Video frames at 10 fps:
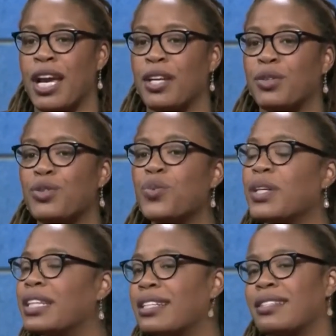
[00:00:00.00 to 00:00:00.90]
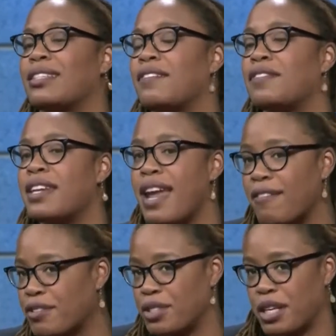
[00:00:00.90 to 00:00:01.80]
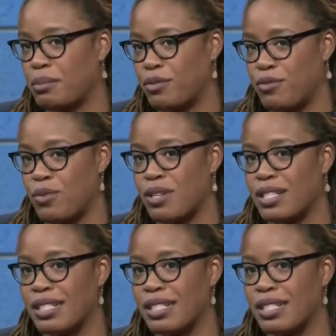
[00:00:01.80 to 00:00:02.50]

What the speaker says: and are doing things that they've never done before?